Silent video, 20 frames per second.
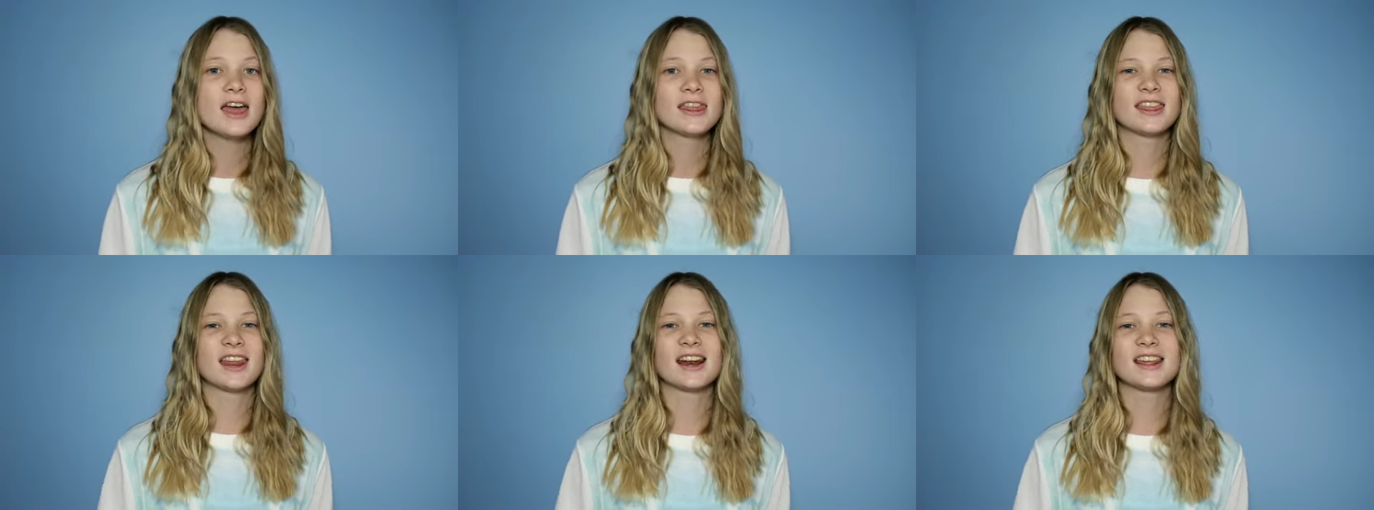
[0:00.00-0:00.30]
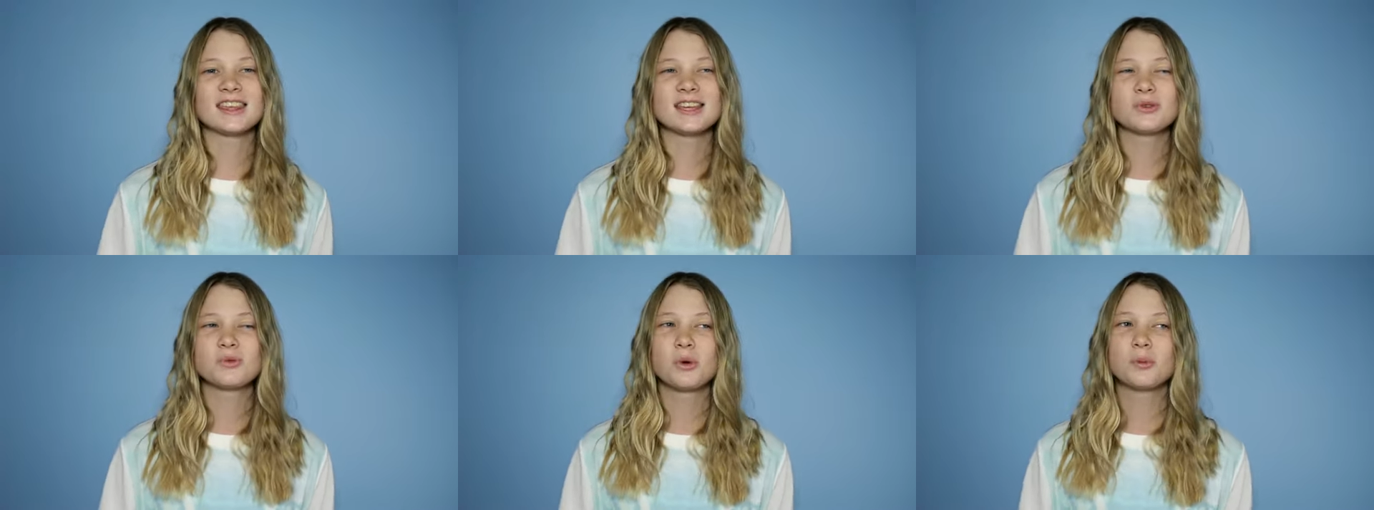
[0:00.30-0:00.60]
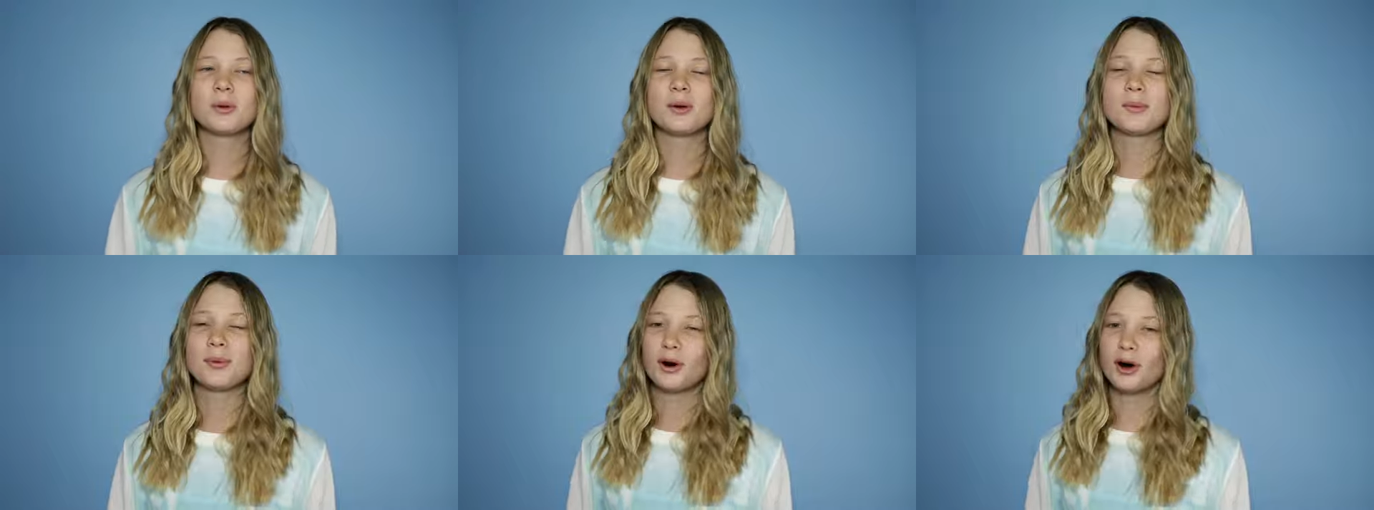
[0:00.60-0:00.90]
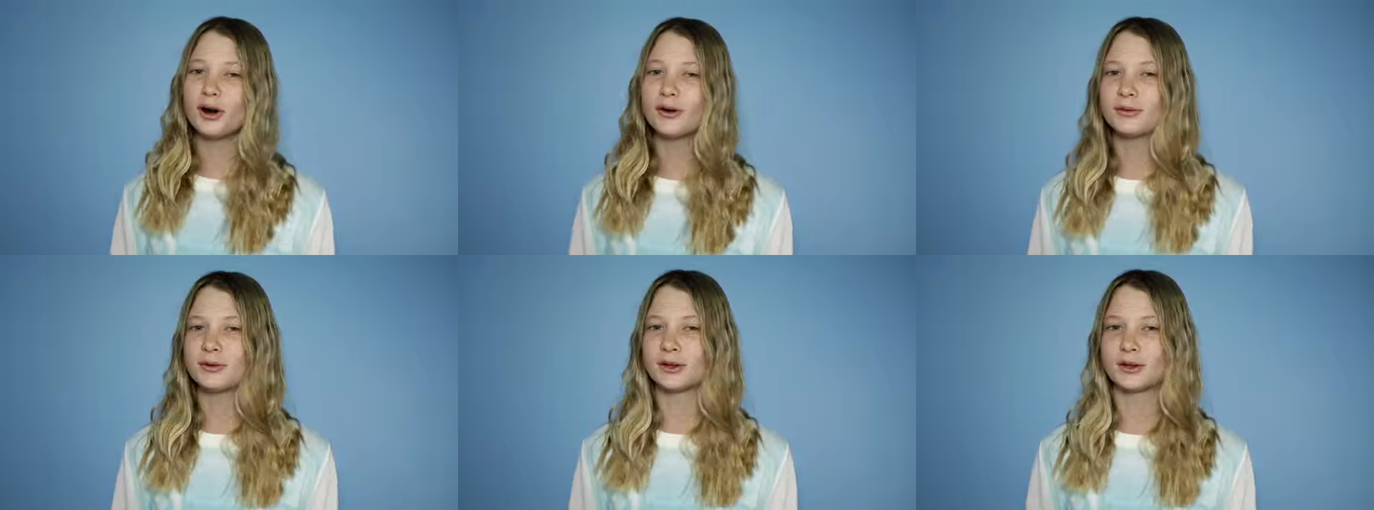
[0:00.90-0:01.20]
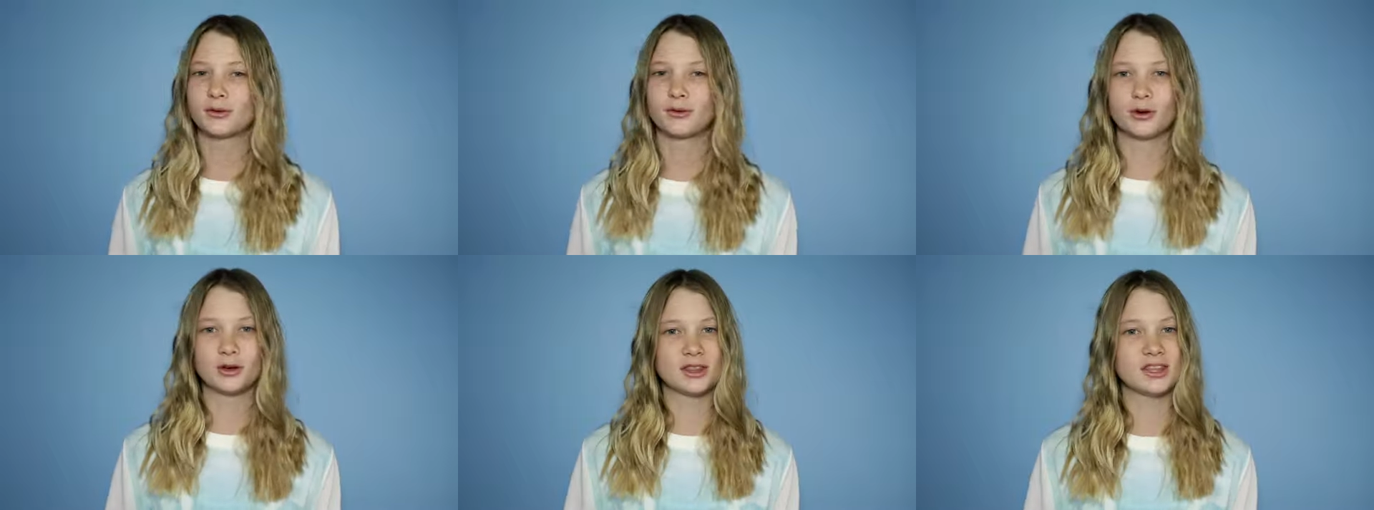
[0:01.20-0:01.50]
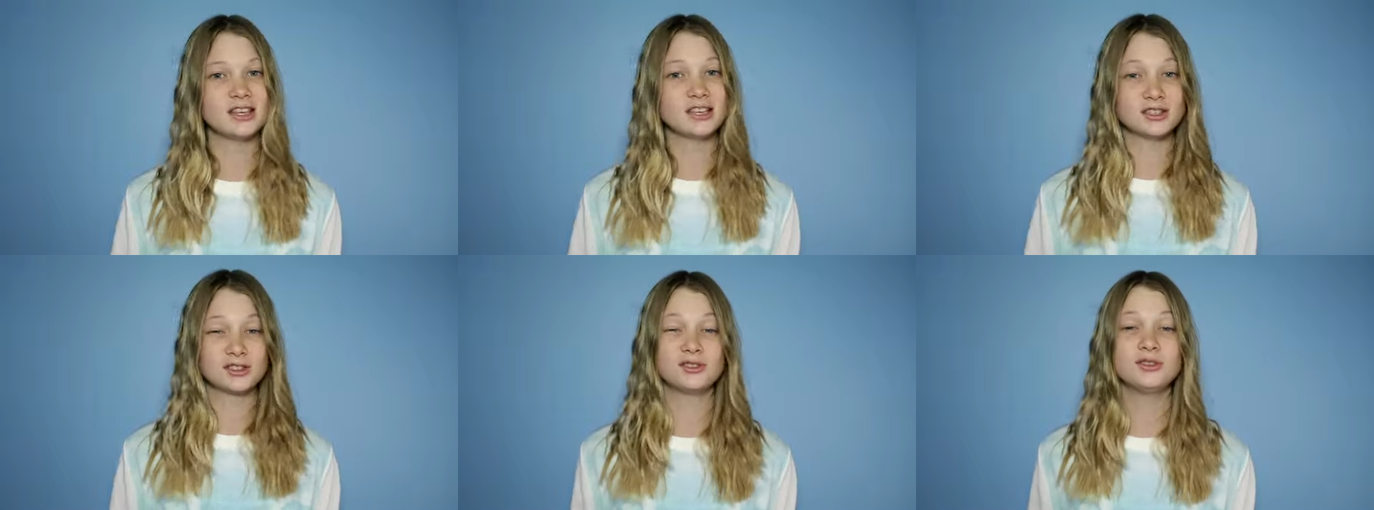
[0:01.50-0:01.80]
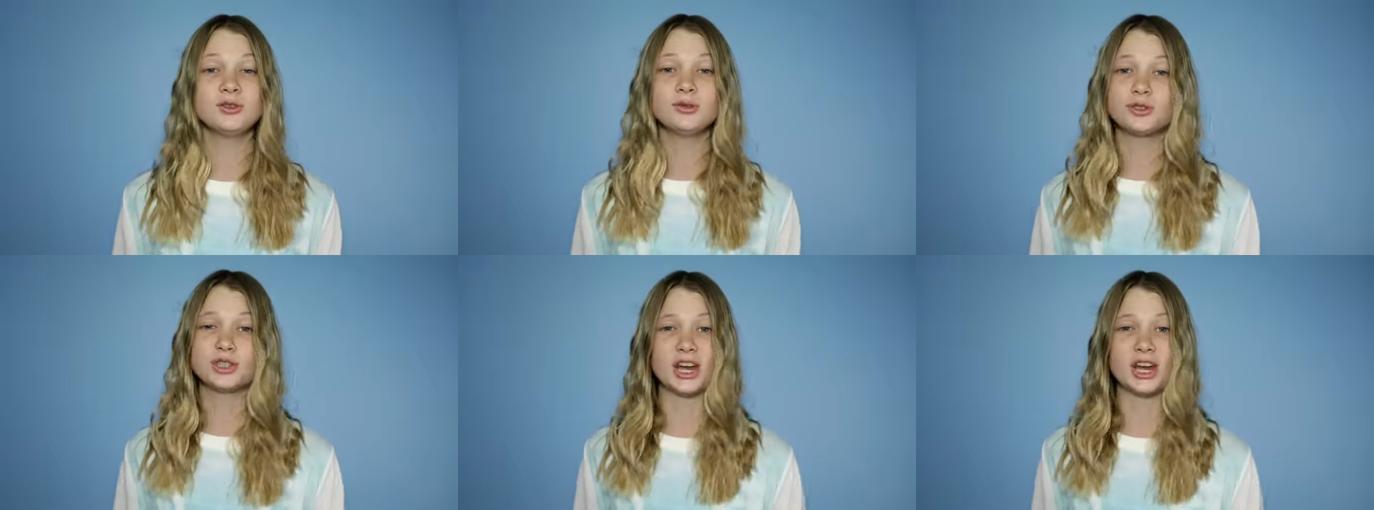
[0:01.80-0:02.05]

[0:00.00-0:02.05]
that I think will be perfect for this new